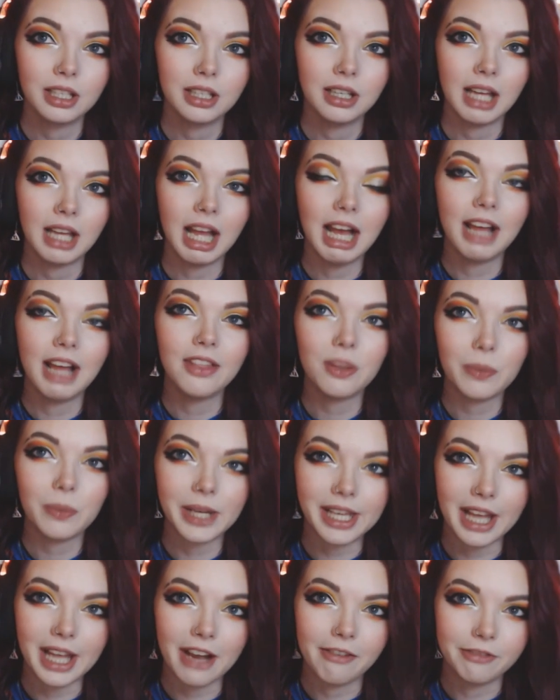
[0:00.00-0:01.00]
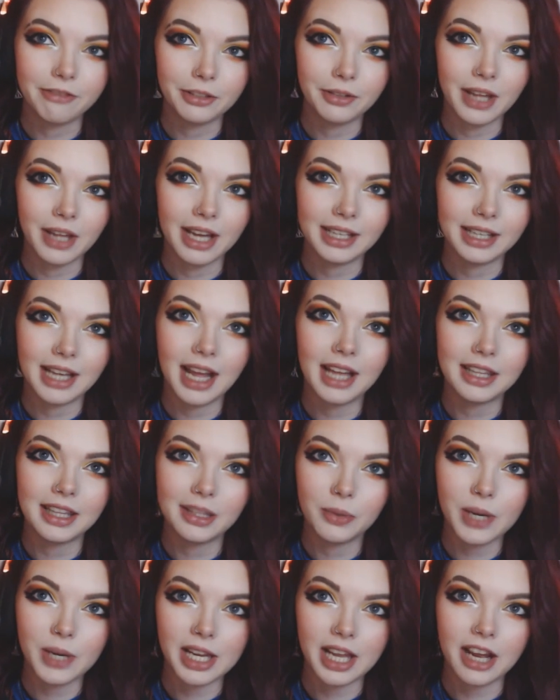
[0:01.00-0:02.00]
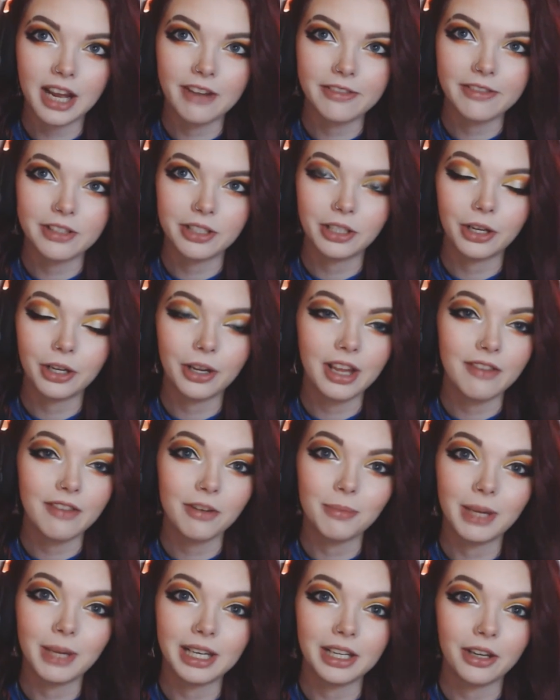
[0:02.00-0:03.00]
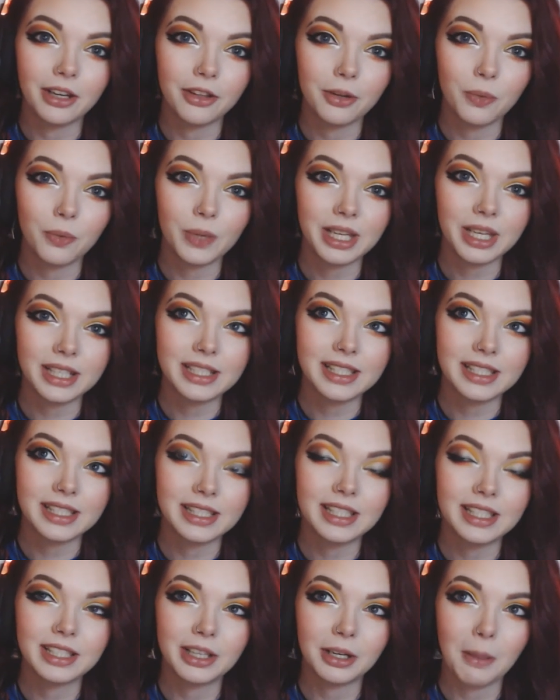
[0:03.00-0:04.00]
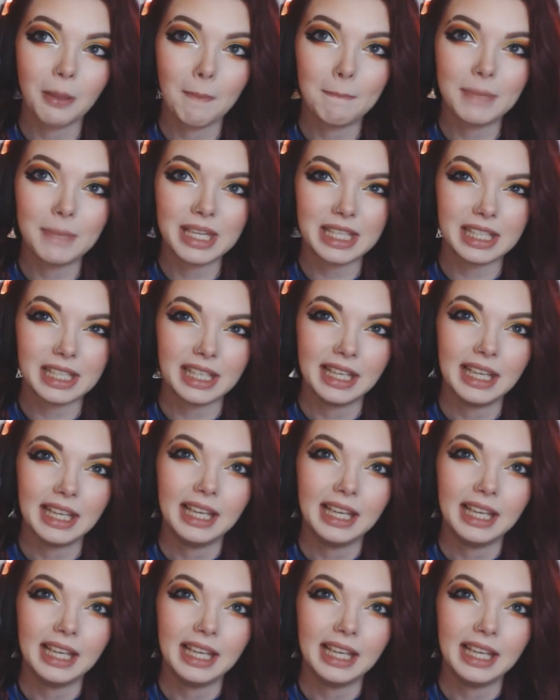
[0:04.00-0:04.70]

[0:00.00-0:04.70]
And the week after that. And the week after. And however many other weeks this is gonna be.